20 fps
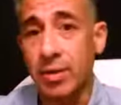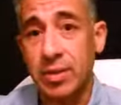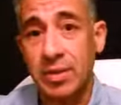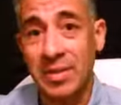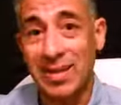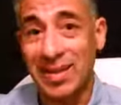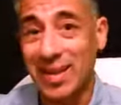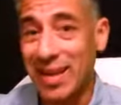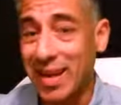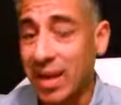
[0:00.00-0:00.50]

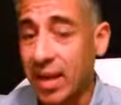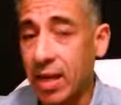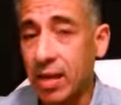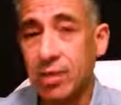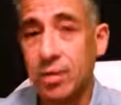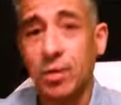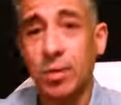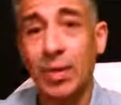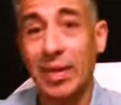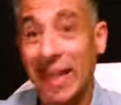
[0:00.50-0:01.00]
need
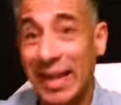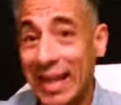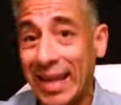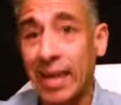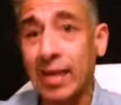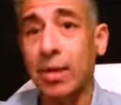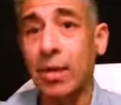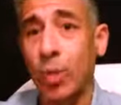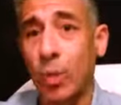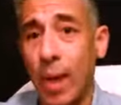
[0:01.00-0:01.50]
to
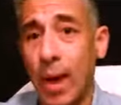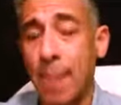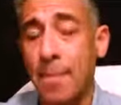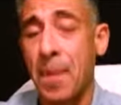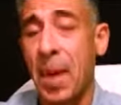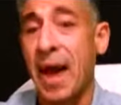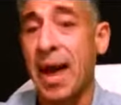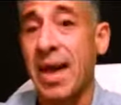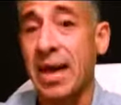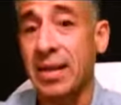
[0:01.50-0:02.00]
lead the way
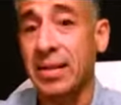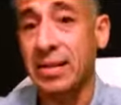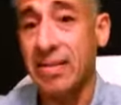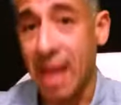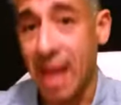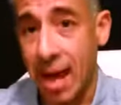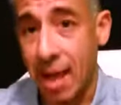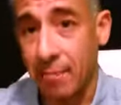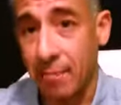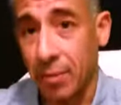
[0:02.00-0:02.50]
by
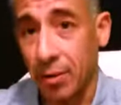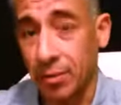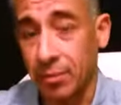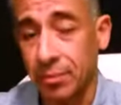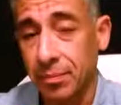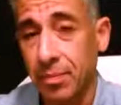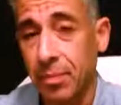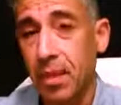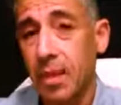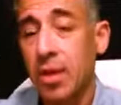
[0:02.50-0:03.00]
example